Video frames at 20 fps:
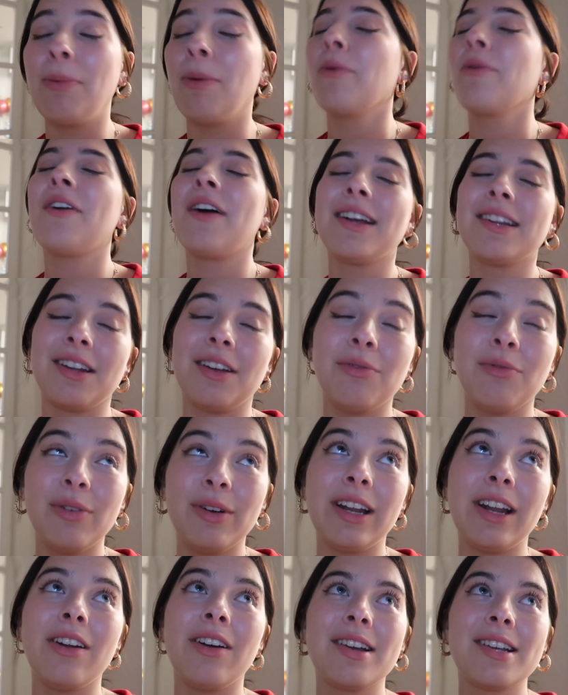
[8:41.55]
But we've had a
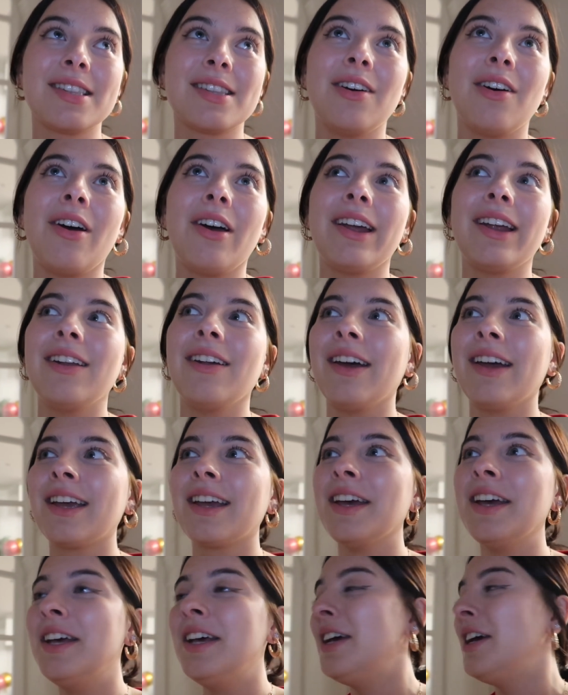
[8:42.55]
really nice night. Like
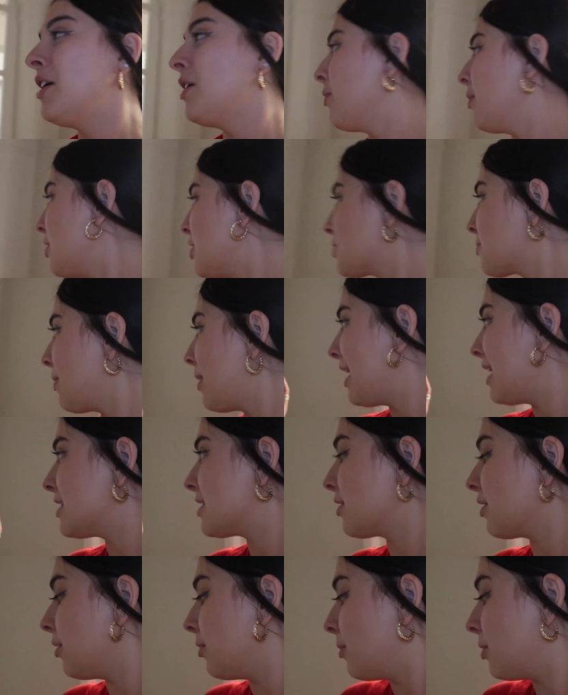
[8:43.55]
we just played
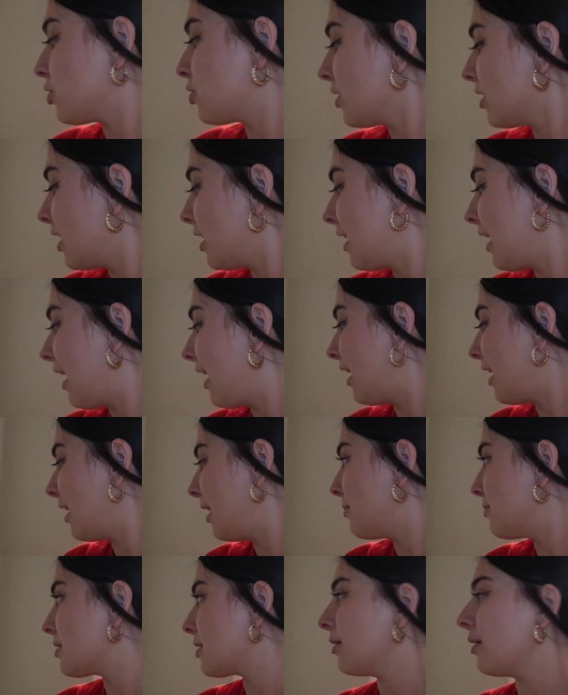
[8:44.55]
some drinking
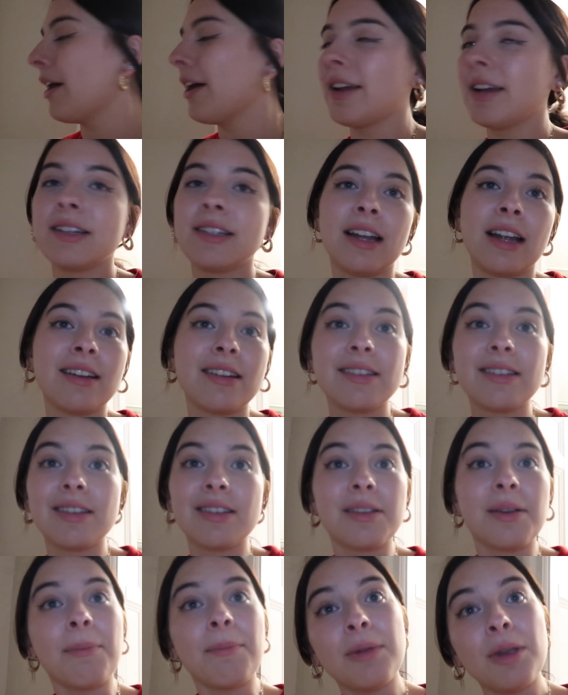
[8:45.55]
games and like danced to
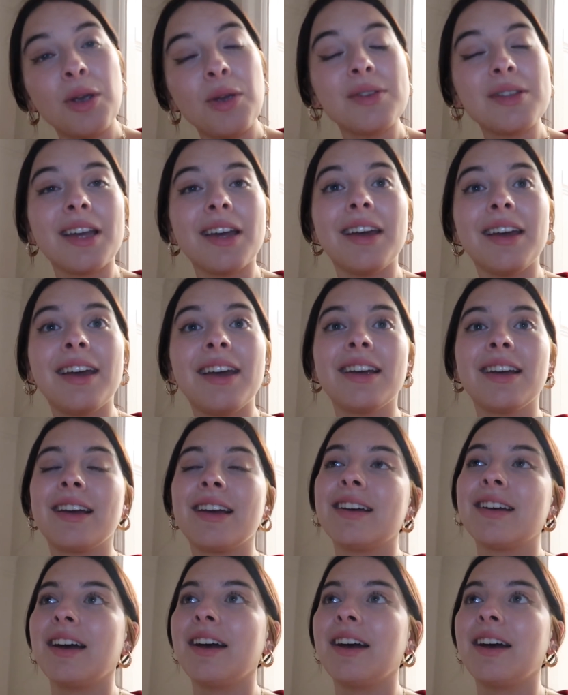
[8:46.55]
some music.